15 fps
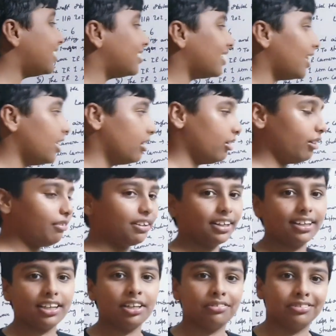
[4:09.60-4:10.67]
side lower
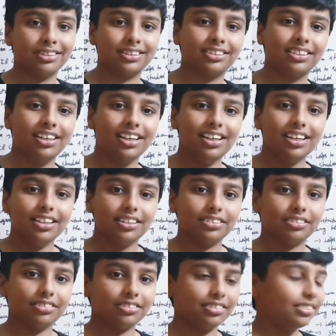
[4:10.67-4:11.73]
clouds.
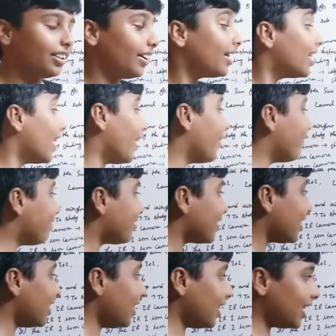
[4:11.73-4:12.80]
So yeah,
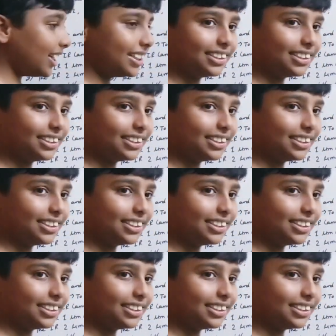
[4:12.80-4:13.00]
it